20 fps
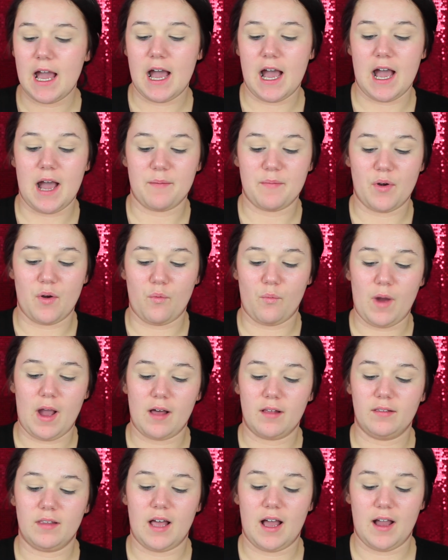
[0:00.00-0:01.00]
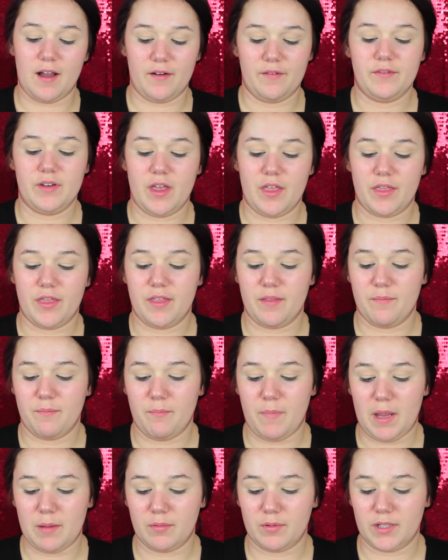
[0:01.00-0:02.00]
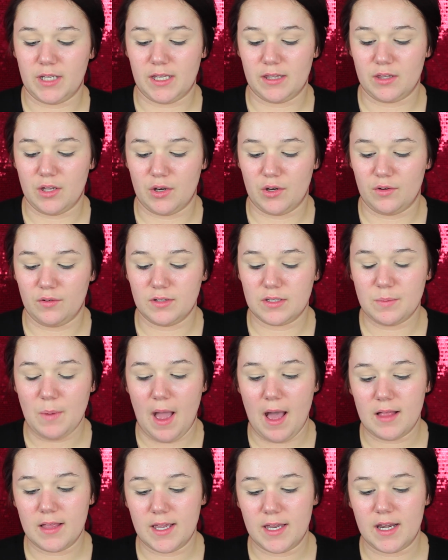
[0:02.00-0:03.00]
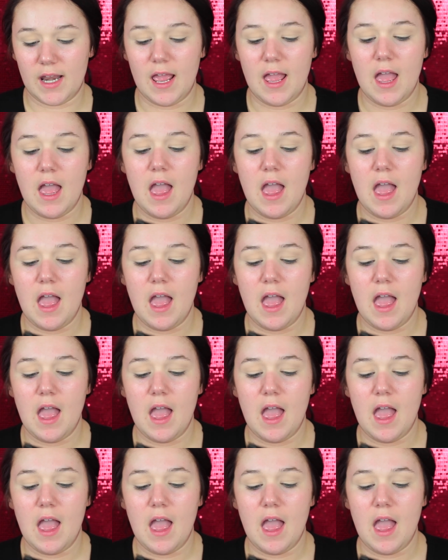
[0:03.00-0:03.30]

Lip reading: well-loved Maybelline The Nudes palette.